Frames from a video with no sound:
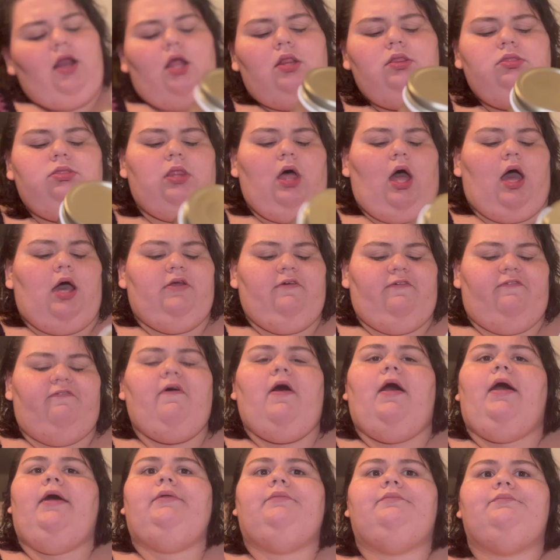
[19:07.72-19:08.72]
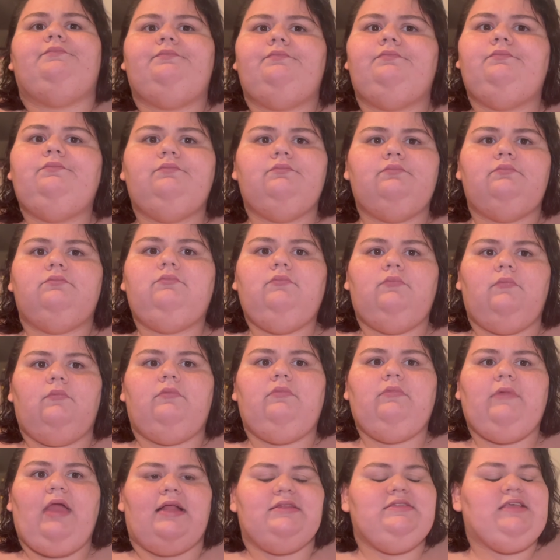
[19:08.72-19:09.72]
a lot of fun
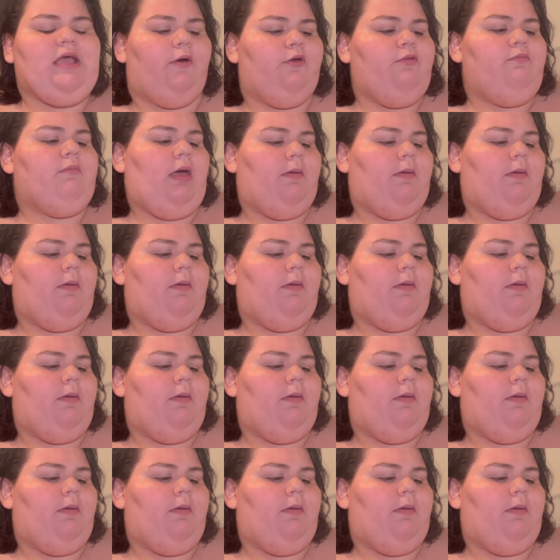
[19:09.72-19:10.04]
that day with